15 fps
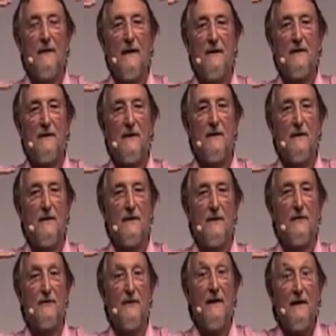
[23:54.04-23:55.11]
they start
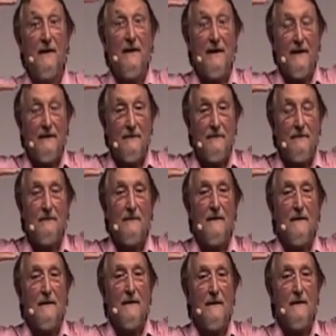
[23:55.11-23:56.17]
thinking
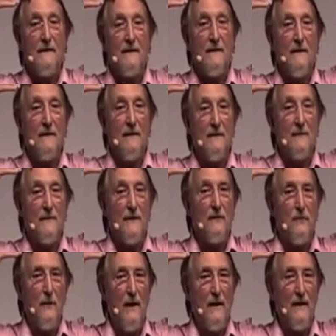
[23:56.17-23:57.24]
in terms
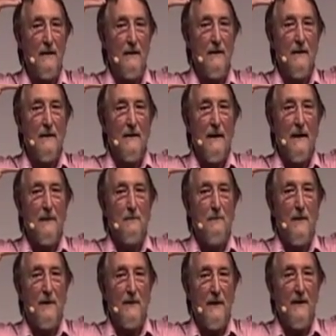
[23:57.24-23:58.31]
of
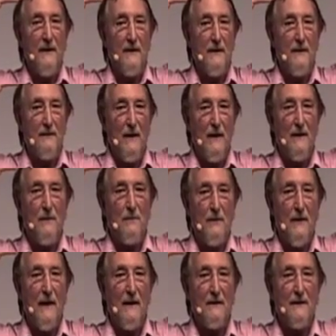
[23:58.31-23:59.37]
well-embodied and
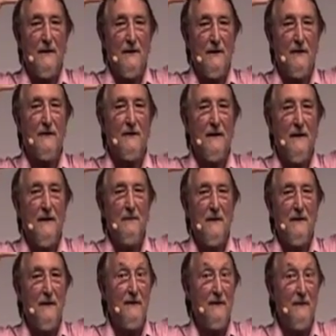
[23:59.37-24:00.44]
well-practiced
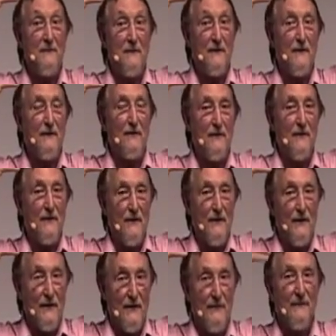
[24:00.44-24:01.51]
schematisms of
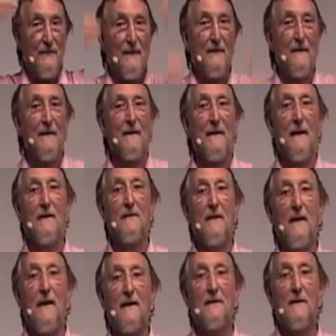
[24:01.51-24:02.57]
thought of
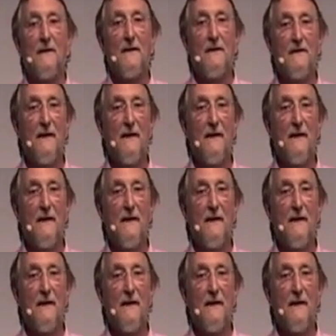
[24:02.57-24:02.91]
an utterly